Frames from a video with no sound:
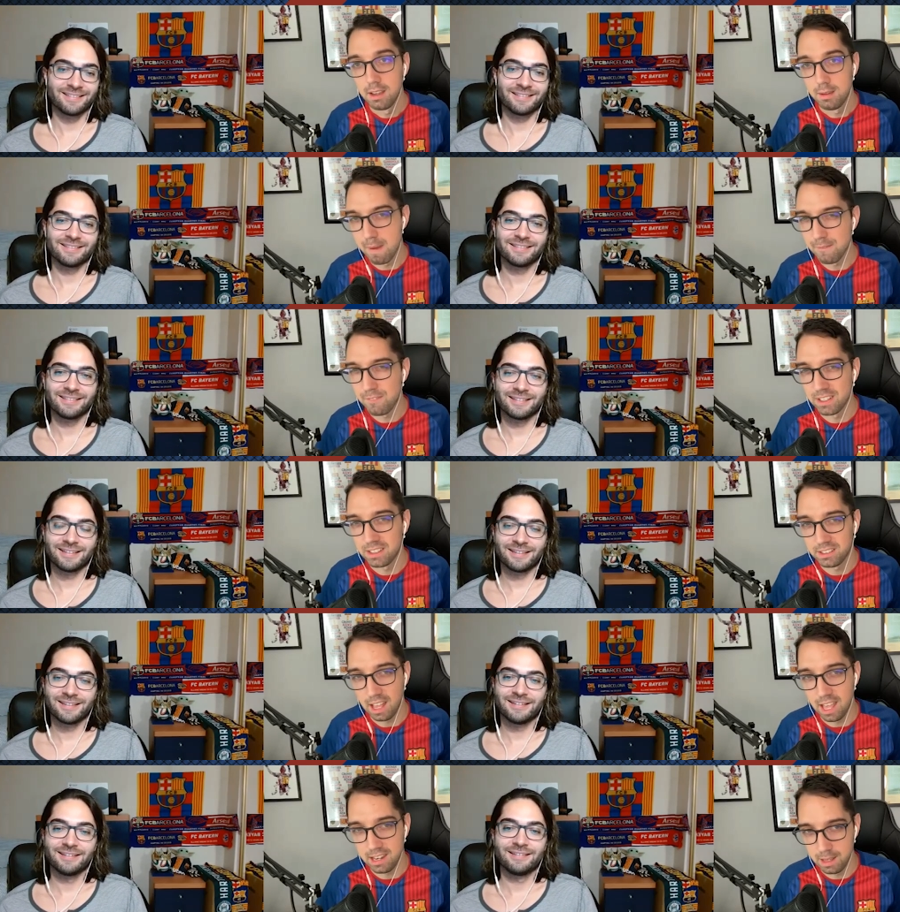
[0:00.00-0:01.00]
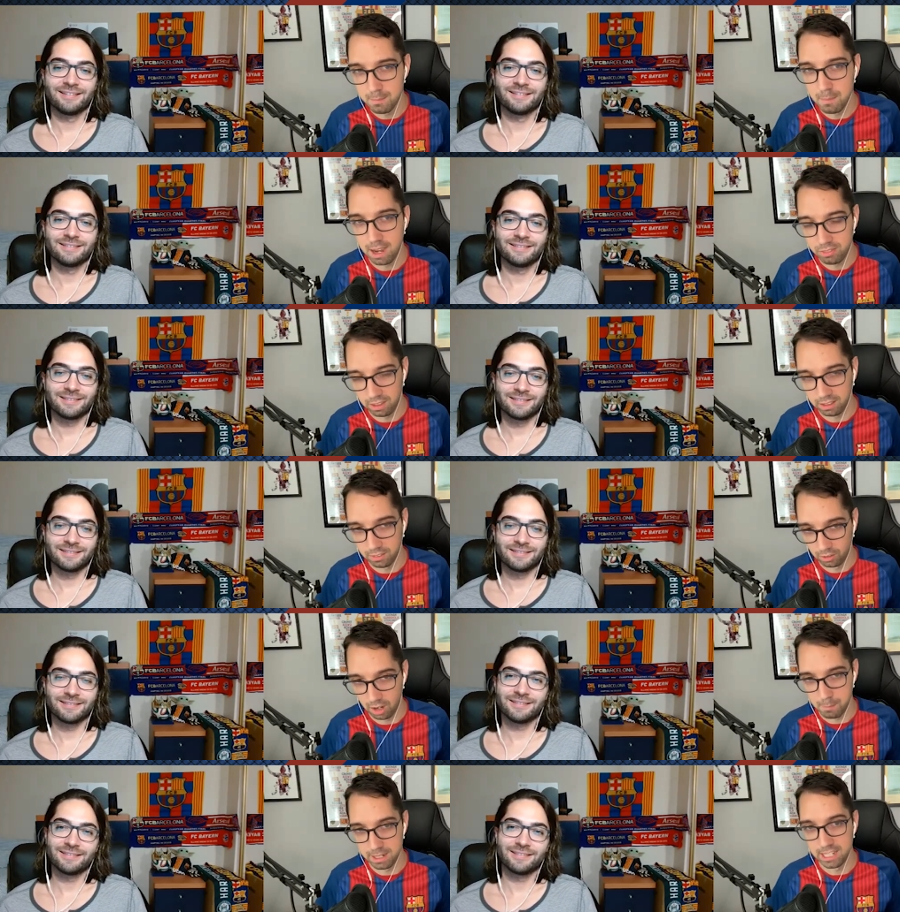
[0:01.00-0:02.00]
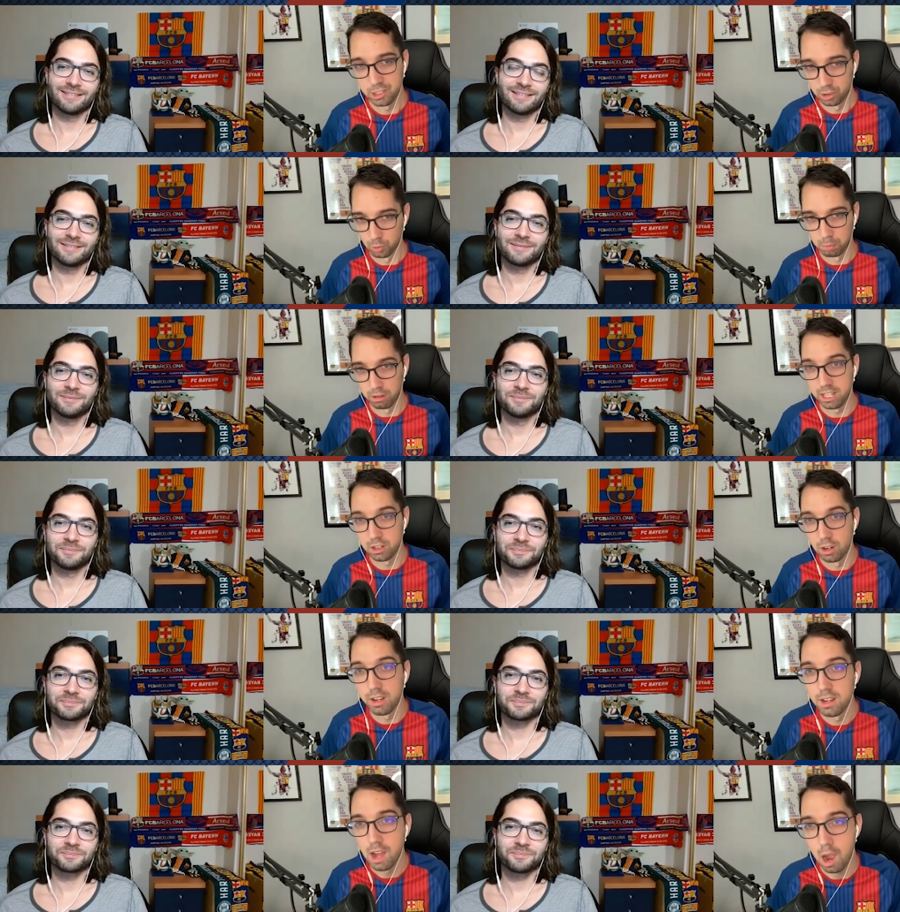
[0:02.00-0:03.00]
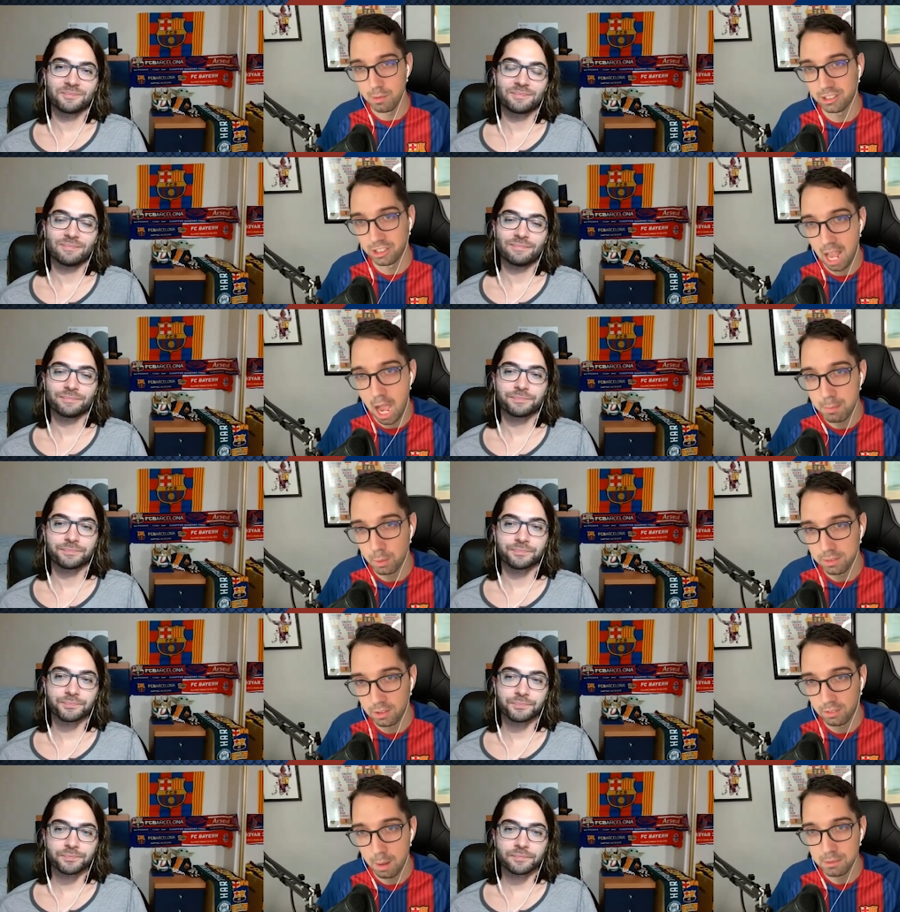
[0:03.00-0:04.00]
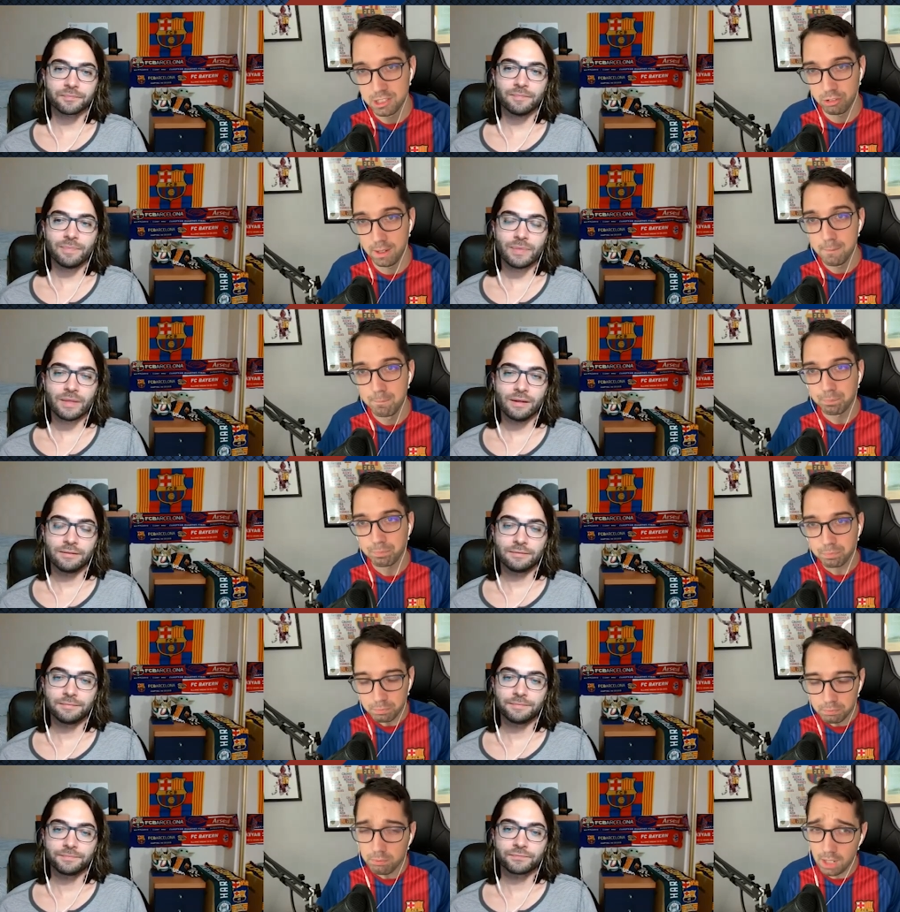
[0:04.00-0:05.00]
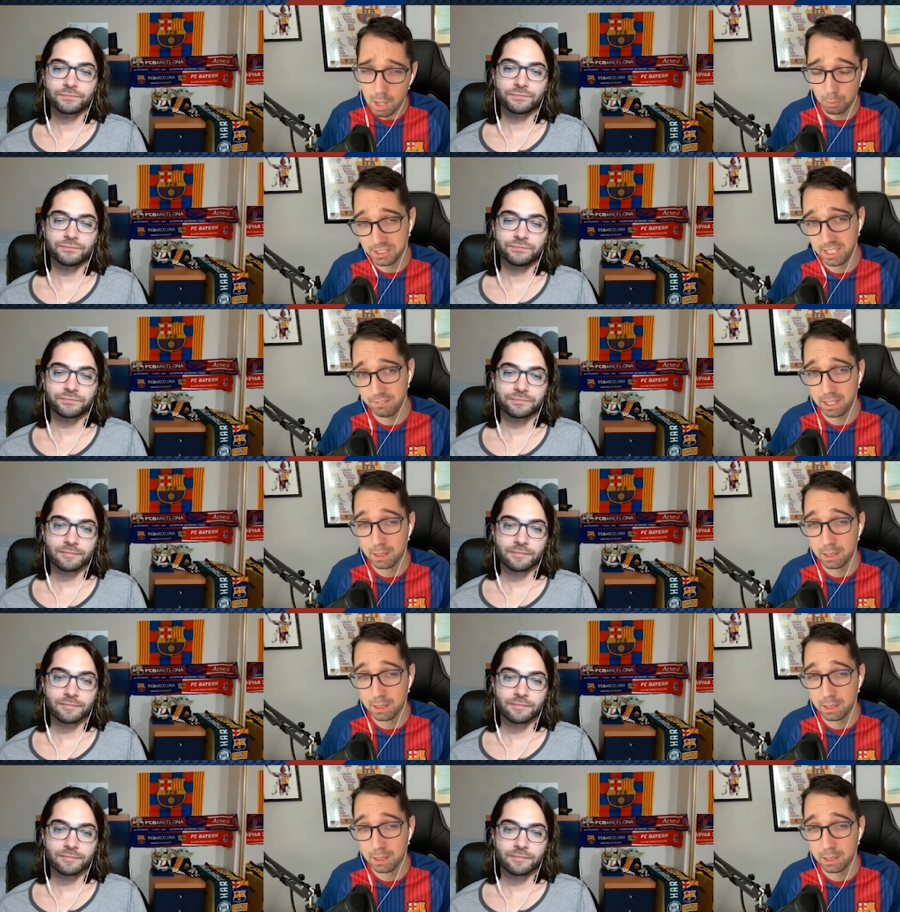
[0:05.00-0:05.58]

Speaker 1: Memphis and him, I think their combinations were pretty good. I was actually happy with their chemistry, and we'll see if they